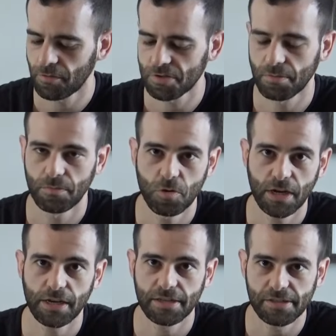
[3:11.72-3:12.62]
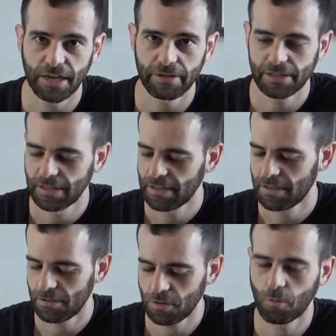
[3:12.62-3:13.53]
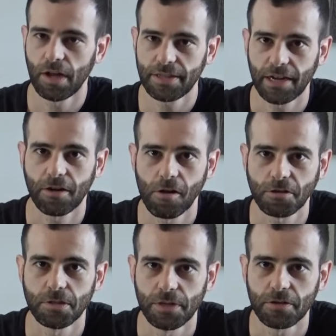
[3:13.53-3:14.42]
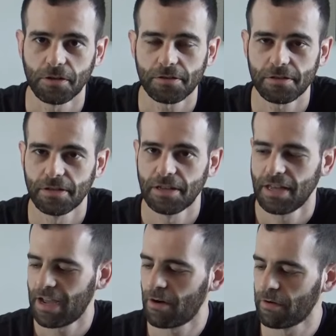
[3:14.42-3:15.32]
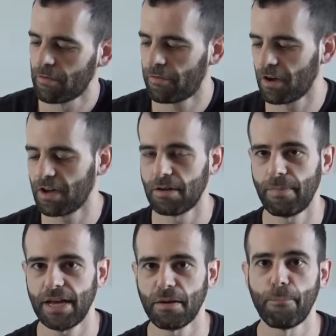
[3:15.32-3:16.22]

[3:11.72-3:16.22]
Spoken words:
for some yuca, cassava, you'd want that garlic to be cooked. However, if you're gonna make a